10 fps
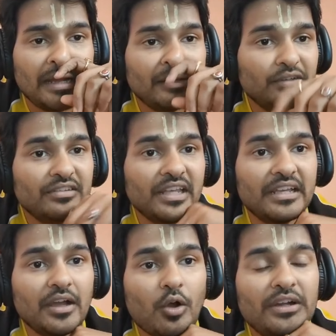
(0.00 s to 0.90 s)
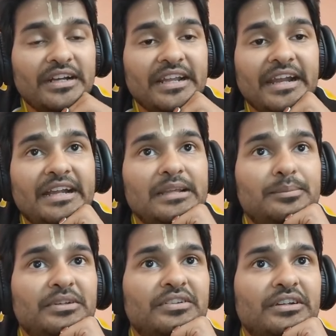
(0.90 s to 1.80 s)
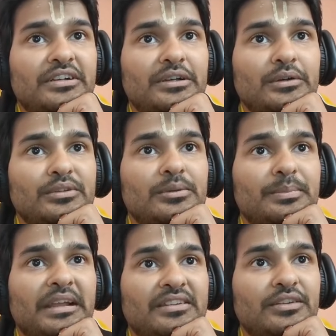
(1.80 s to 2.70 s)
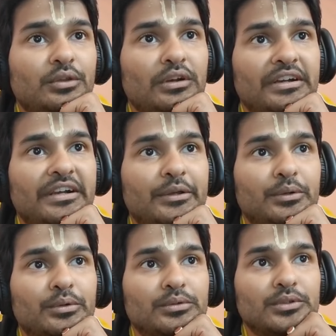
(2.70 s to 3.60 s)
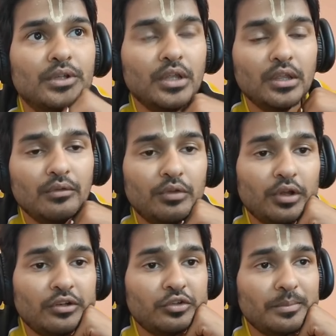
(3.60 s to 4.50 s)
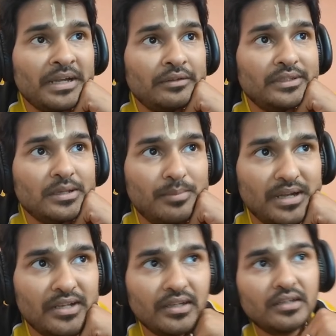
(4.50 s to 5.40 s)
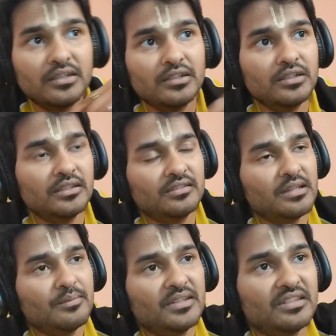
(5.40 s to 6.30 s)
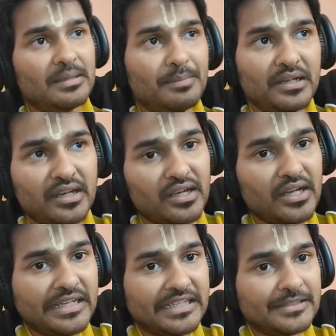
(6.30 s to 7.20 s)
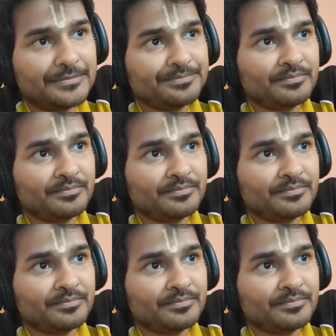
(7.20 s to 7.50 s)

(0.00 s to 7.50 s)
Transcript: And he was saying already 80% of the price is already due. We also met with the builder. His name is Deepak Rangani.